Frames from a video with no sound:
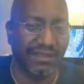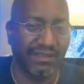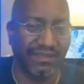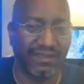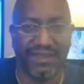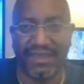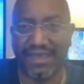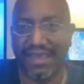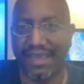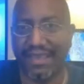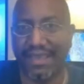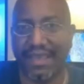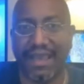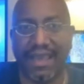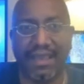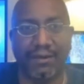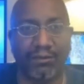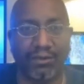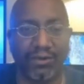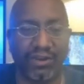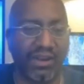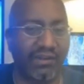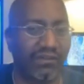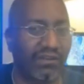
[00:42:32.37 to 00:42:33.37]
the AI
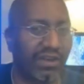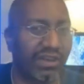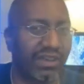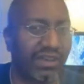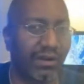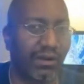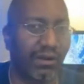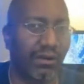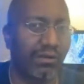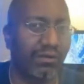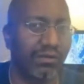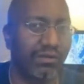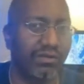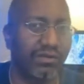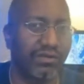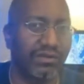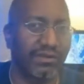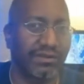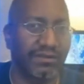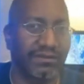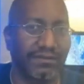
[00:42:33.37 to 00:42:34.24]
will never get old.